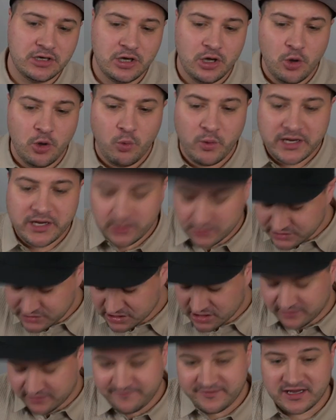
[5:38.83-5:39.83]
We can also
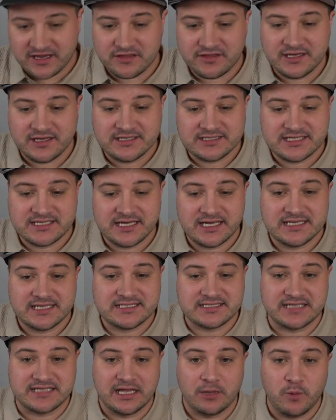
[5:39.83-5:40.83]
configure things like
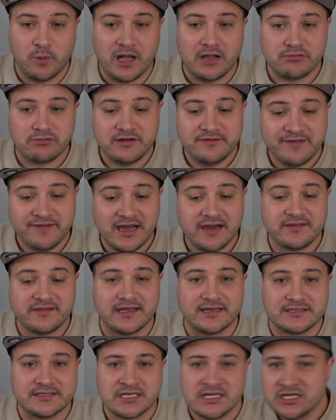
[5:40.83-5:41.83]
stale while
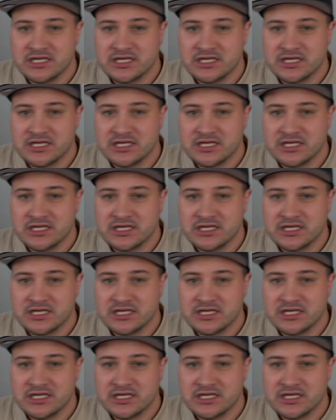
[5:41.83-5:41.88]
revalidate,